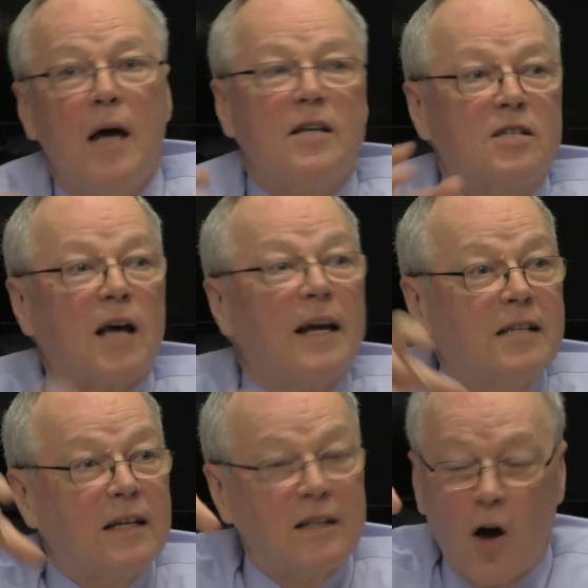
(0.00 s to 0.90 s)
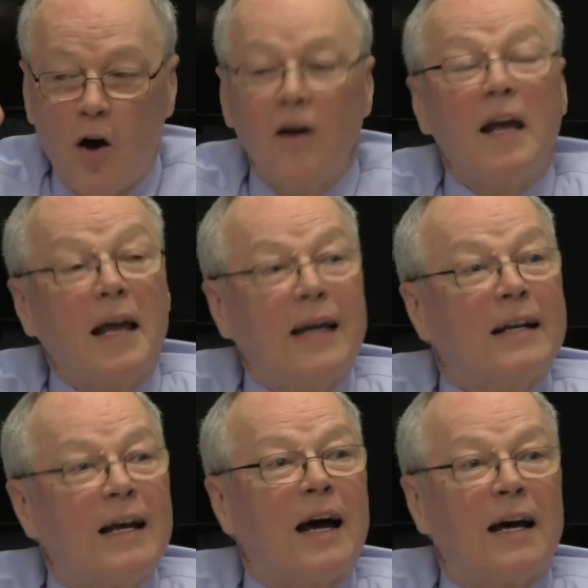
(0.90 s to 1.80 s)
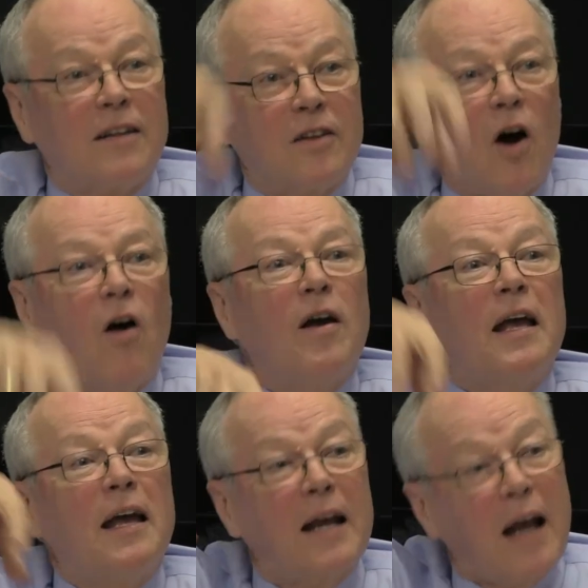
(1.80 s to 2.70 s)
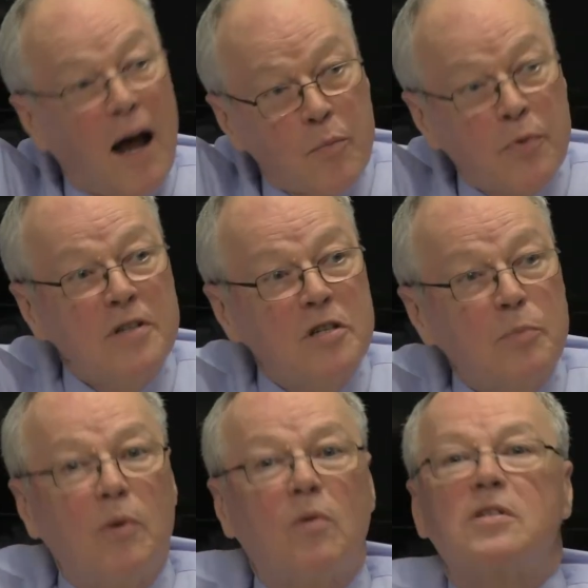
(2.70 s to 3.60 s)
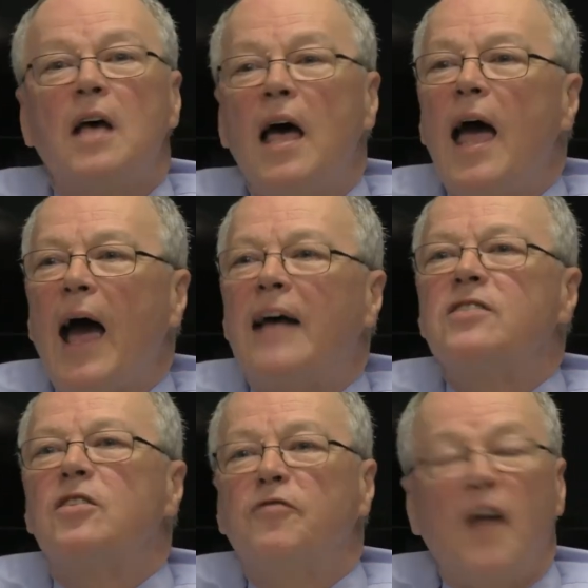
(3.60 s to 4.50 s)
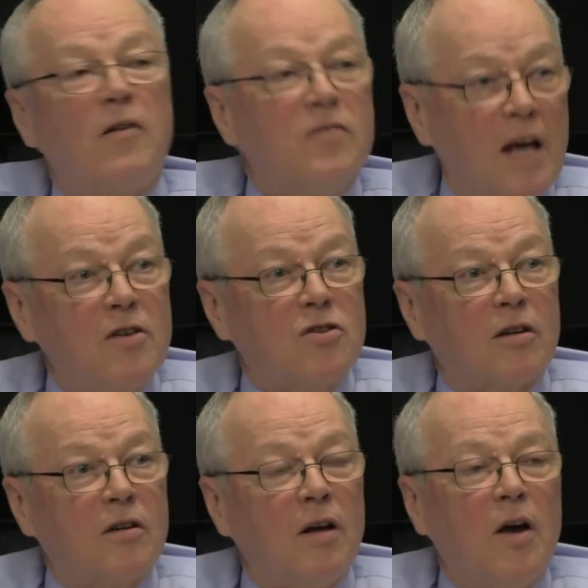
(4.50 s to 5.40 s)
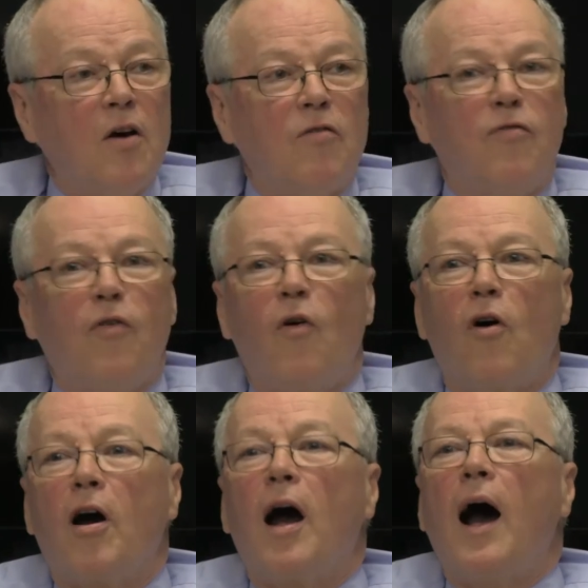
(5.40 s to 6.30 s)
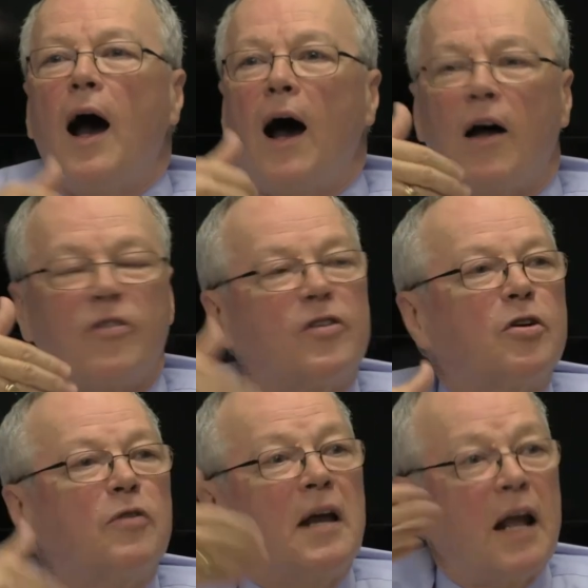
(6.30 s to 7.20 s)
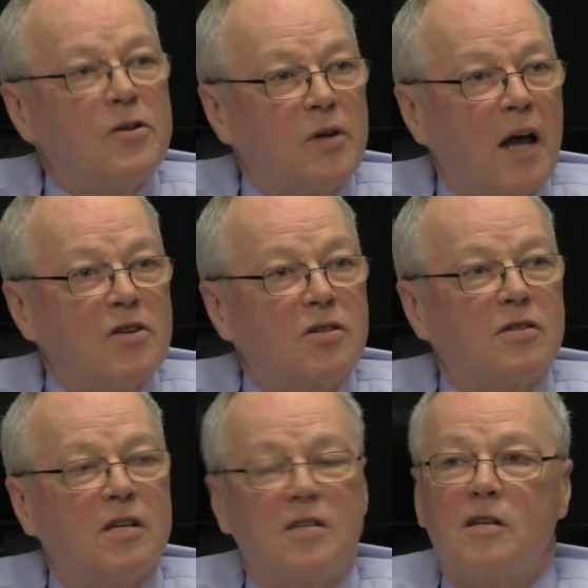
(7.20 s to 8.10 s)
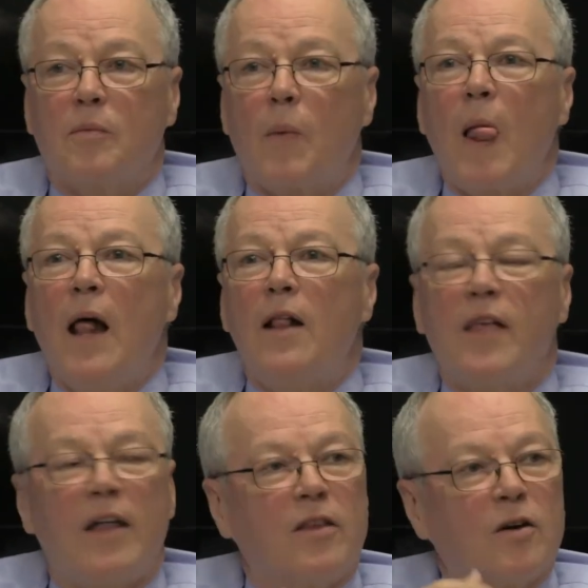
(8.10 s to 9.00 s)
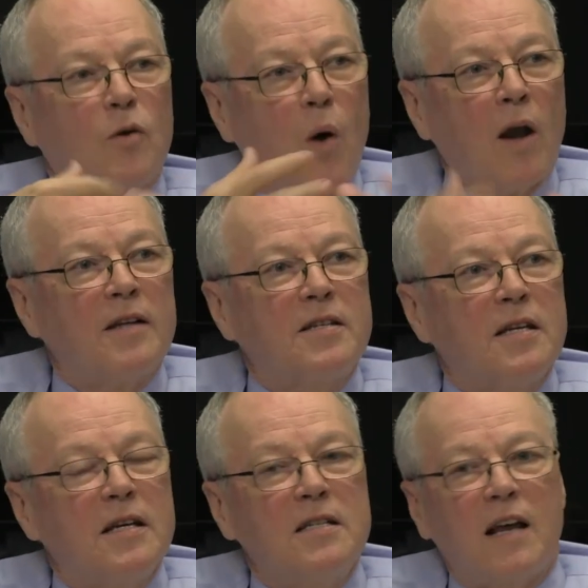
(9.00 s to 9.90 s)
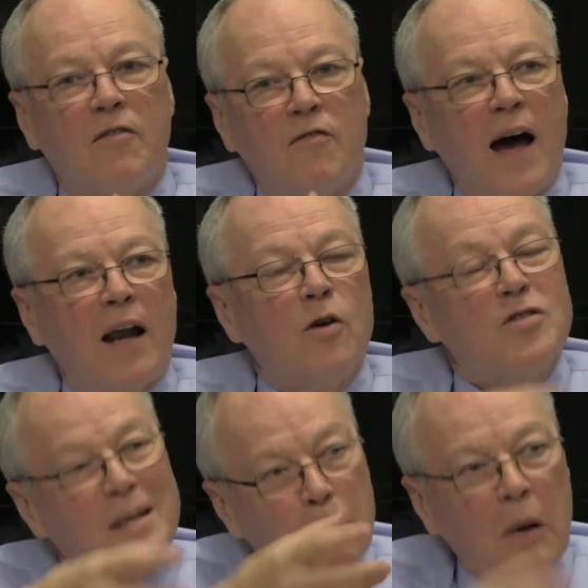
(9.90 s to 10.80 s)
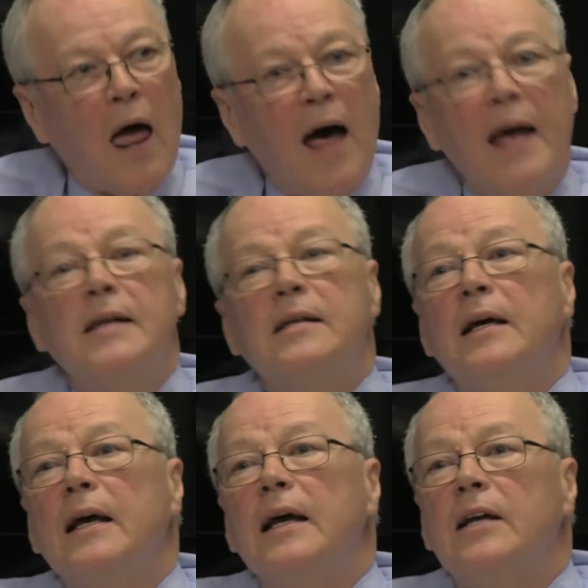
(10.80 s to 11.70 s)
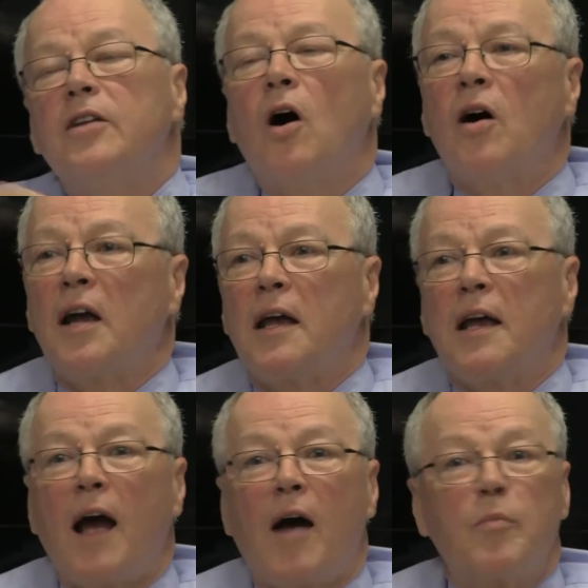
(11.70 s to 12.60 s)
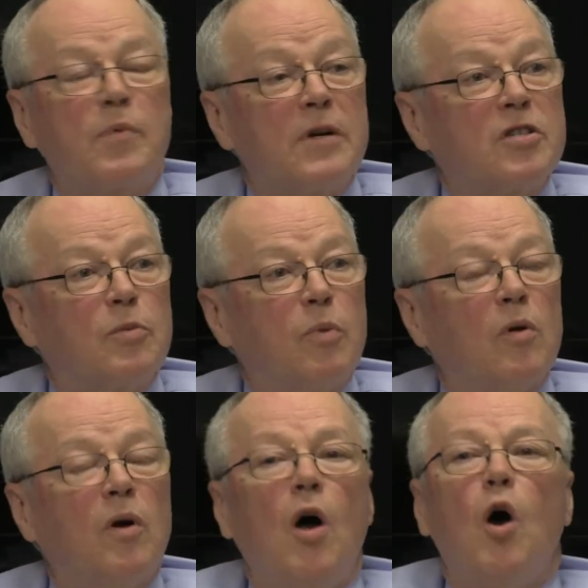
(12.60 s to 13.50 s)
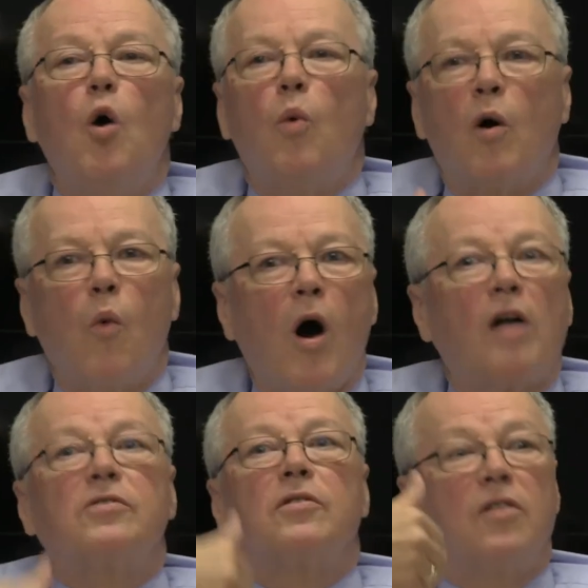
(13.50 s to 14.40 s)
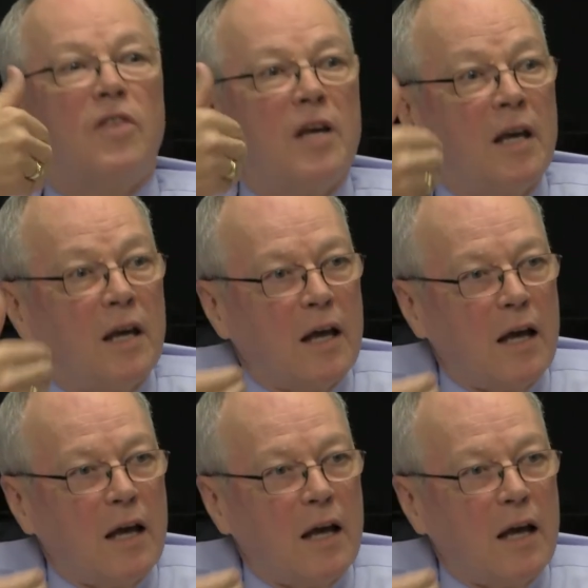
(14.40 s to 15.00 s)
cited Hongigingan and the Hongigingan principles as the foundation for the Korean education system. That the qualities and values implied in the Hongigingan principle were what the